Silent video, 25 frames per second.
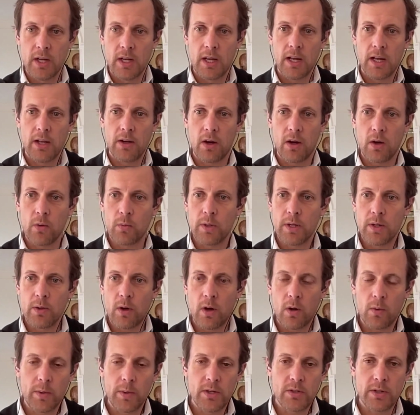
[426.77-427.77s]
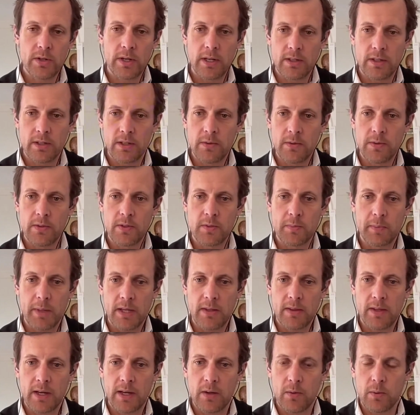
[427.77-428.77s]
And all we try to do is
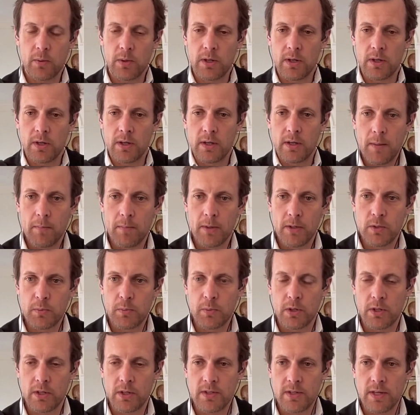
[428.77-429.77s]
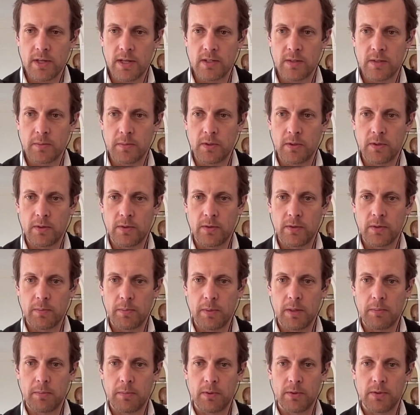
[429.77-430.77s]
make that work much more accessible to
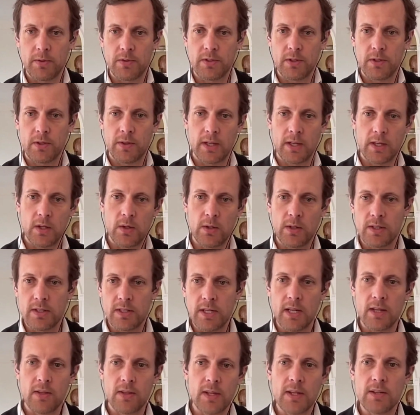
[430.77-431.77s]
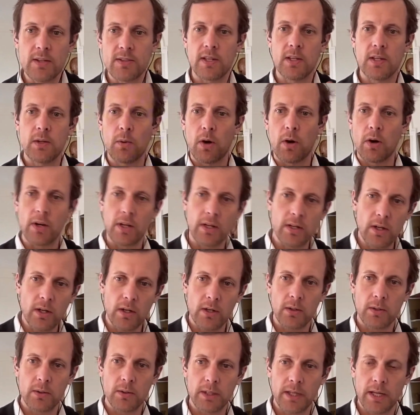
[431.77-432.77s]
people, so that you can take things that you already
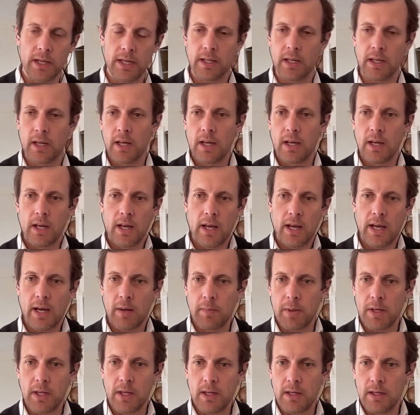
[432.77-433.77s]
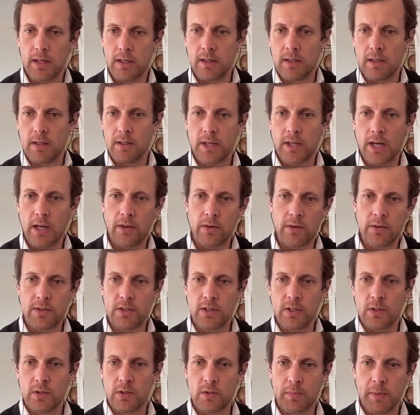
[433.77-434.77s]
know, like how many dollars
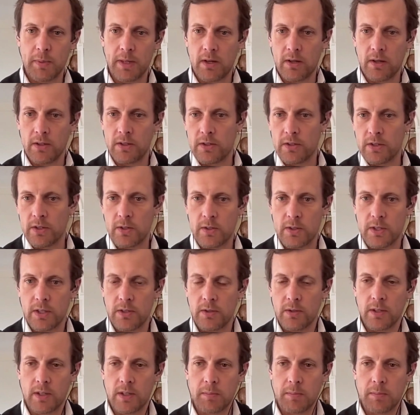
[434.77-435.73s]
you spent on your utility